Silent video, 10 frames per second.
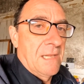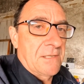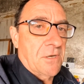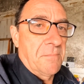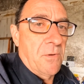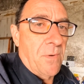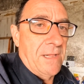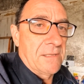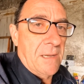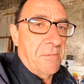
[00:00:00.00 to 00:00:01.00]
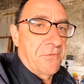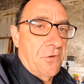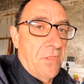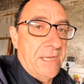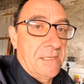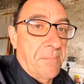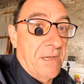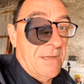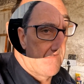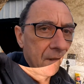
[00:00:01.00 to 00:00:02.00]
that's going to be a while yet before they
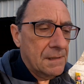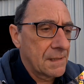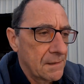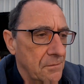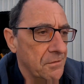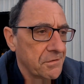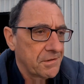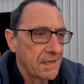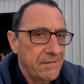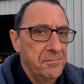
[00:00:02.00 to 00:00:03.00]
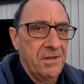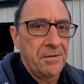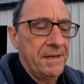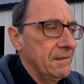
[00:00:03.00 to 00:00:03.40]
depart. And um, once I've emptied the